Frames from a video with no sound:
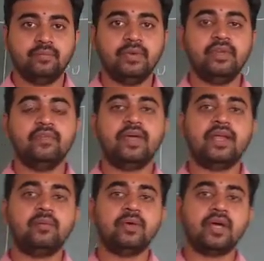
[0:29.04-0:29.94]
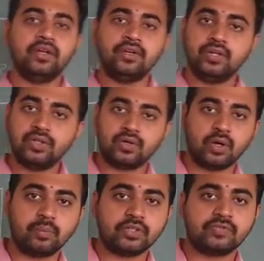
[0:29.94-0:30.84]
Meanwhile, I will be continuing the
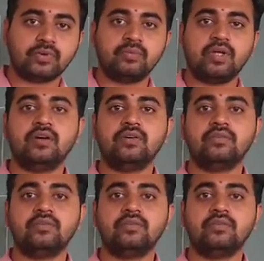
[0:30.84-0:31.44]
topics from the